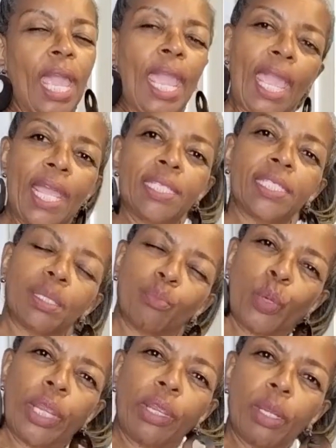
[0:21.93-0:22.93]
add
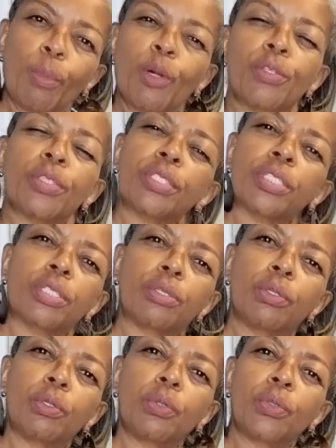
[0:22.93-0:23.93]
some wearables
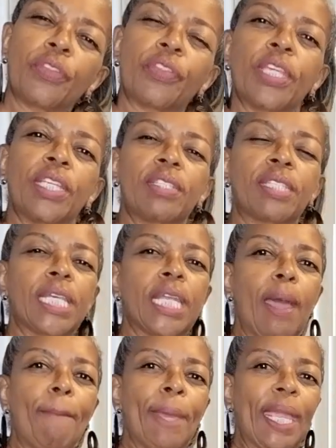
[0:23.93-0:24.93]
to the things
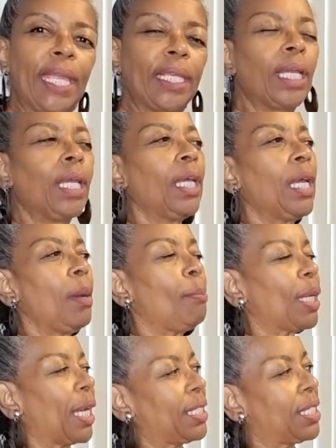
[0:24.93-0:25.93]
that I make,
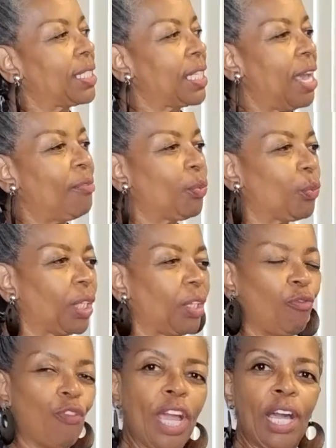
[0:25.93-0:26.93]
but I just haven't
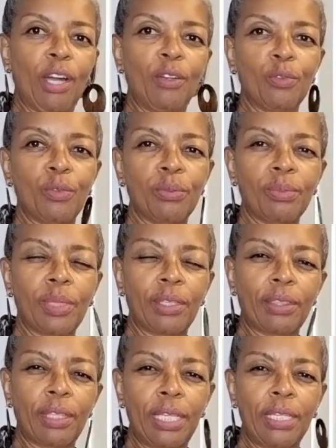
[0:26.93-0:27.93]
really found the
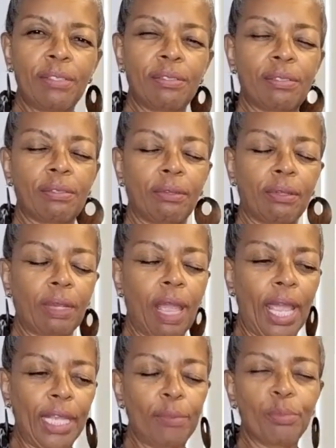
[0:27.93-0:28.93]
things or
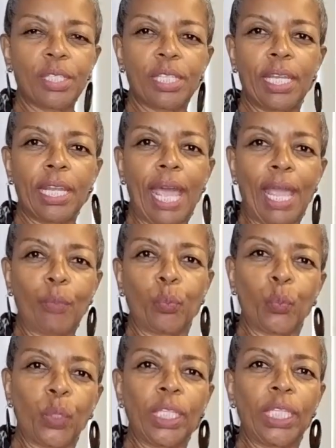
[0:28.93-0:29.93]
items that I
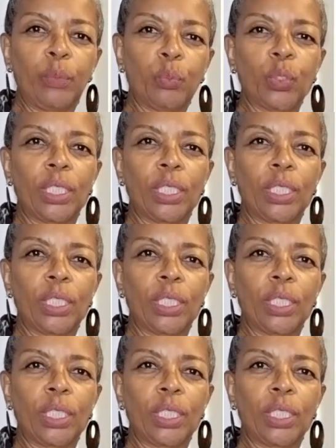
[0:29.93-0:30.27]
really